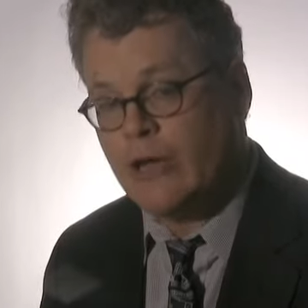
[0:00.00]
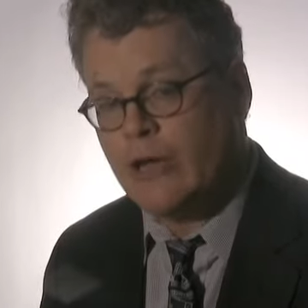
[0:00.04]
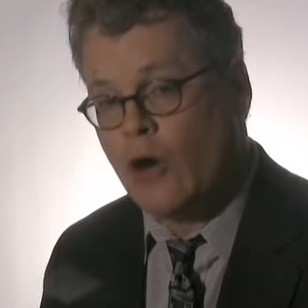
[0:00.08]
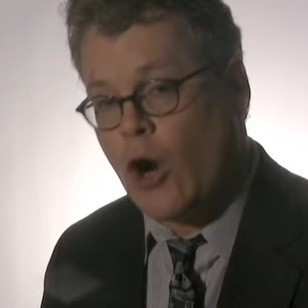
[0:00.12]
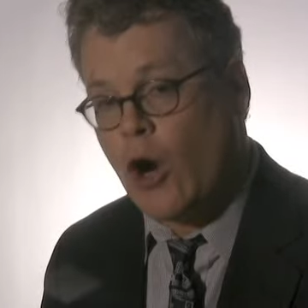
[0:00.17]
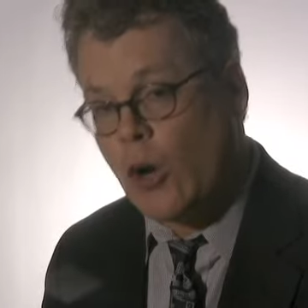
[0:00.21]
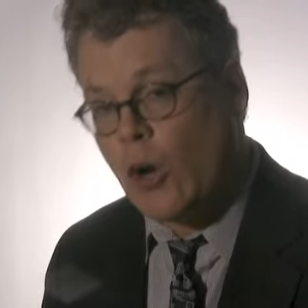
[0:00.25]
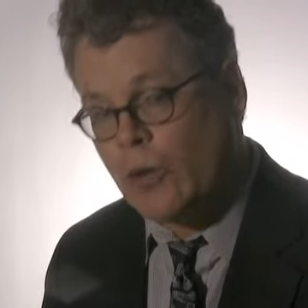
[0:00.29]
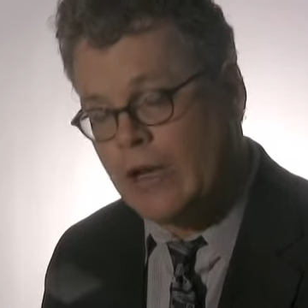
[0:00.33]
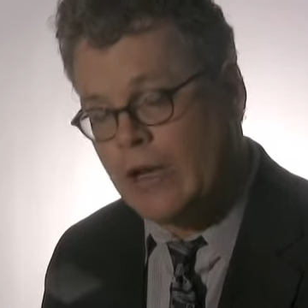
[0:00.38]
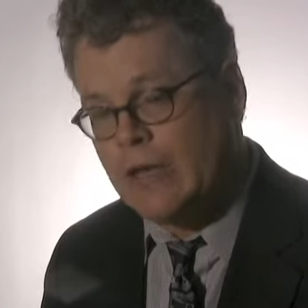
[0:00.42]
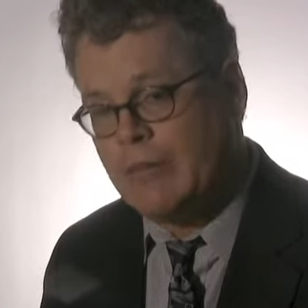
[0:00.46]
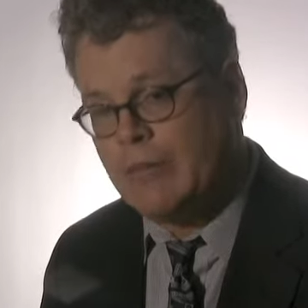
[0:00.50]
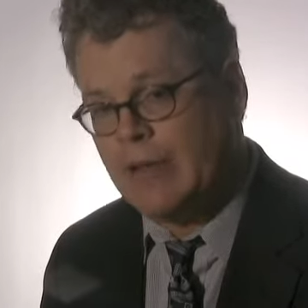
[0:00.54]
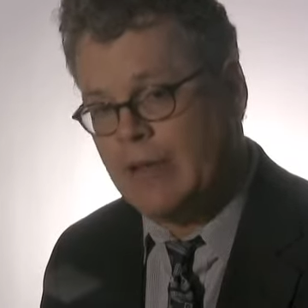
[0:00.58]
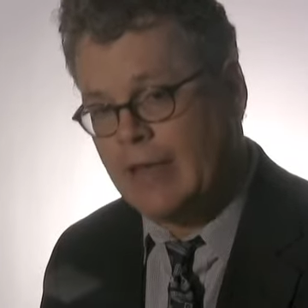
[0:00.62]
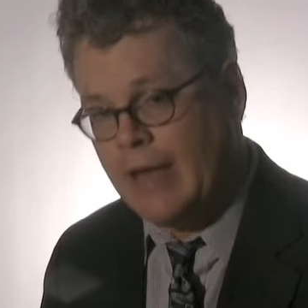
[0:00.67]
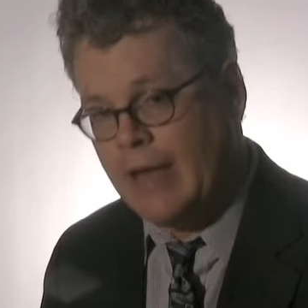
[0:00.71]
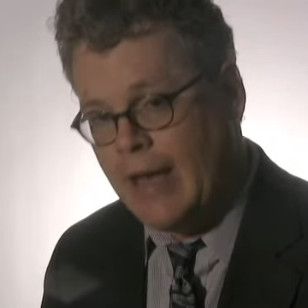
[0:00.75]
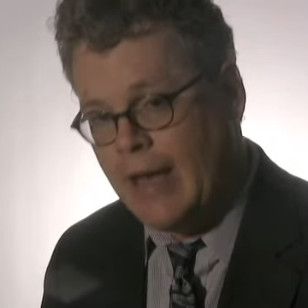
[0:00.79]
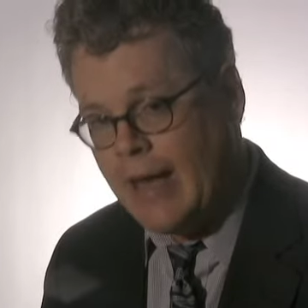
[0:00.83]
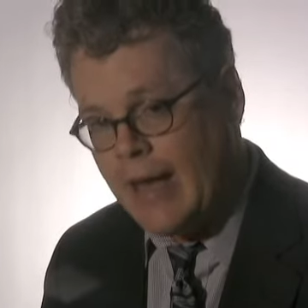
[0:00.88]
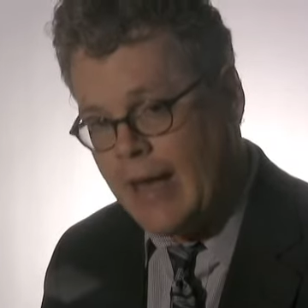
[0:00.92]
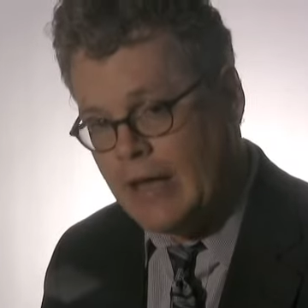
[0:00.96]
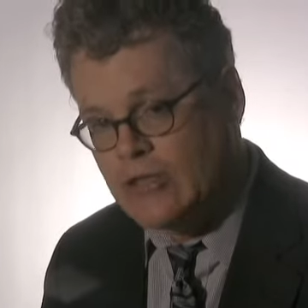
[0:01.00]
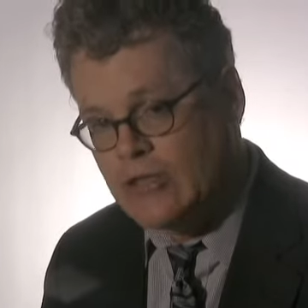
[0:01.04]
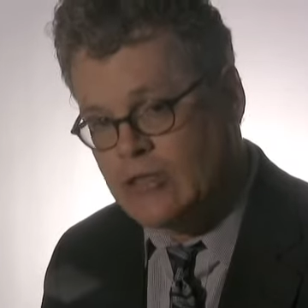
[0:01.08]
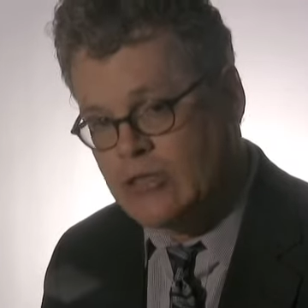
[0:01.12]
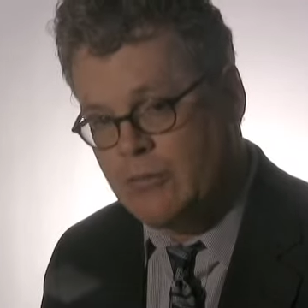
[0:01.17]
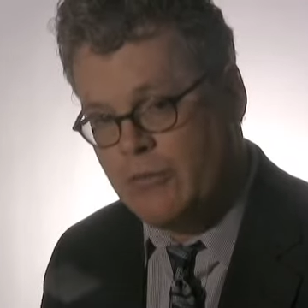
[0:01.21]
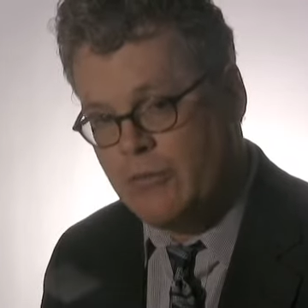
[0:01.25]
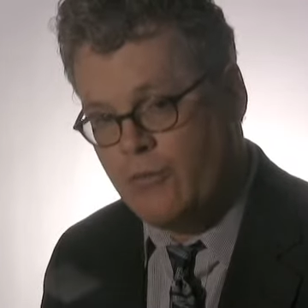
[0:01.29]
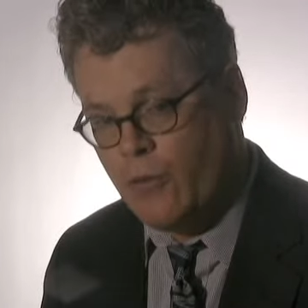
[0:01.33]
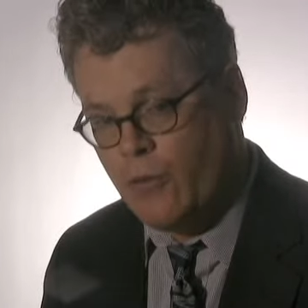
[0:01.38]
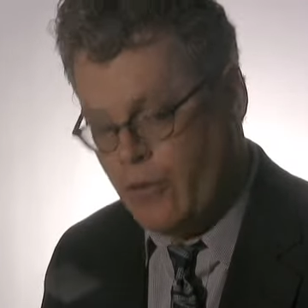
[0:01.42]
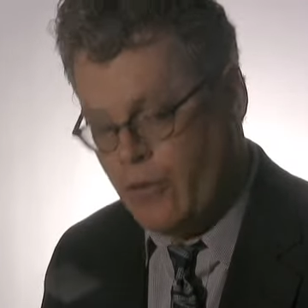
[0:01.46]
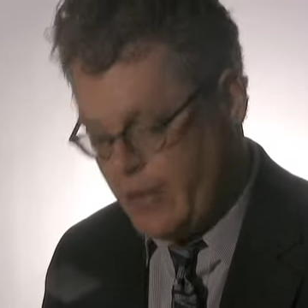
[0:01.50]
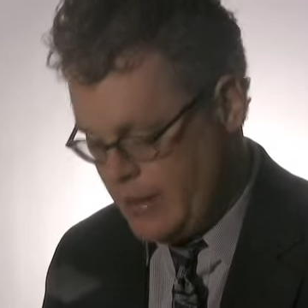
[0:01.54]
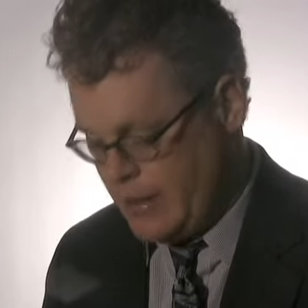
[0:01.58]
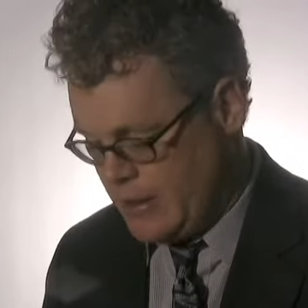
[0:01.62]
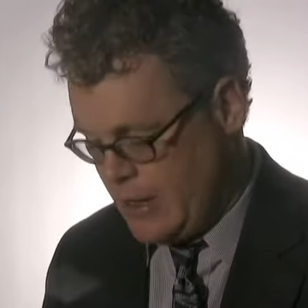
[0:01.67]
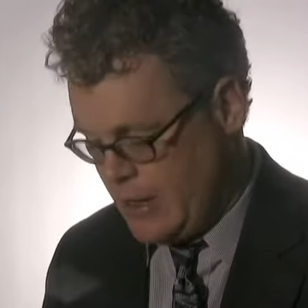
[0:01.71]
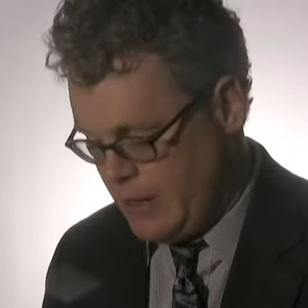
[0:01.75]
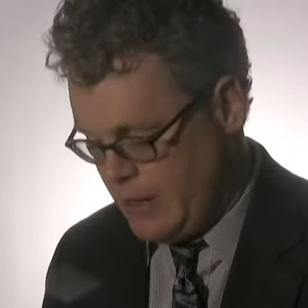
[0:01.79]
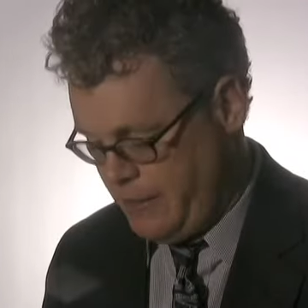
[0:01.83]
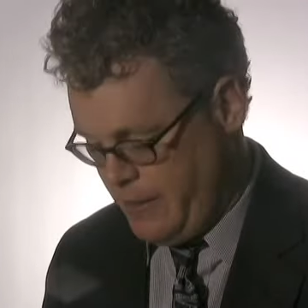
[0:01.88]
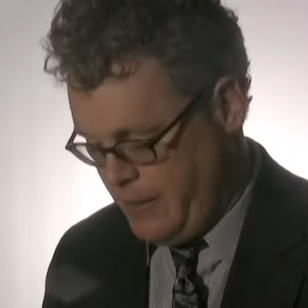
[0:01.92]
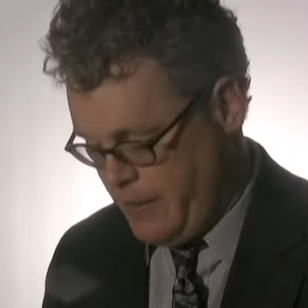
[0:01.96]
had already been cast before they
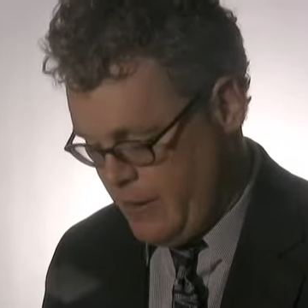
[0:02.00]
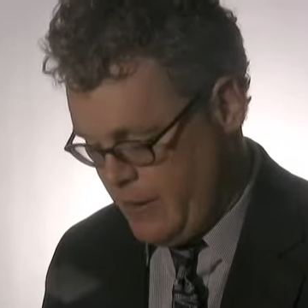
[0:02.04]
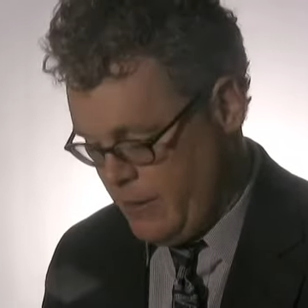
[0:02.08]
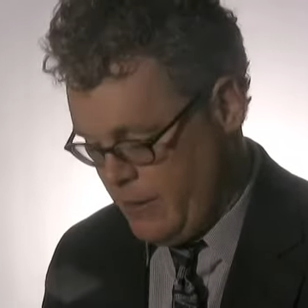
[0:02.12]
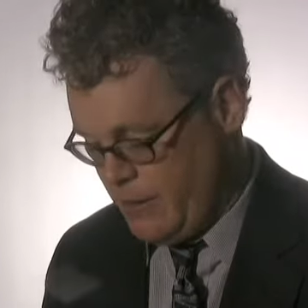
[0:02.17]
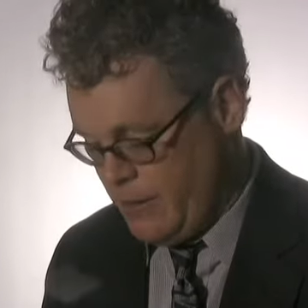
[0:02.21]
got there.